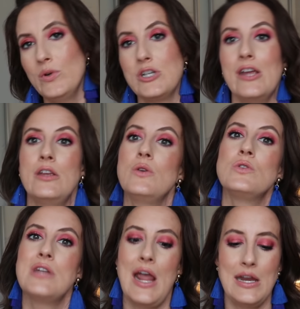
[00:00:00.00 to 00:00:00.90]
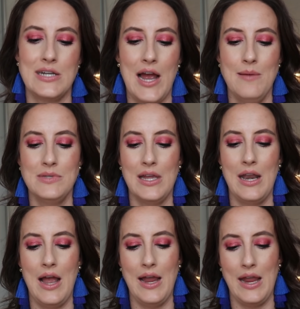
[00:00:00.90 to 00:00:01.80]
which I used eight times,
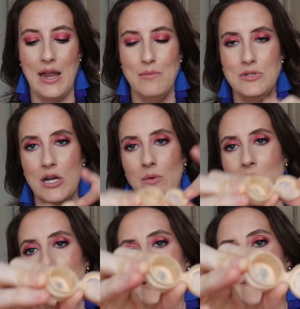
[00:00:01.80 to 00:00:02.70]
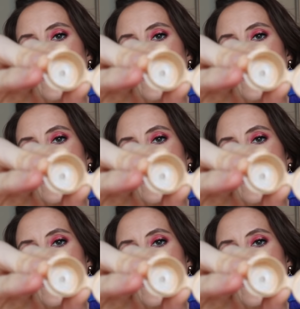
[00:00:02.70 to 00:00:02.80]
and I am done with it.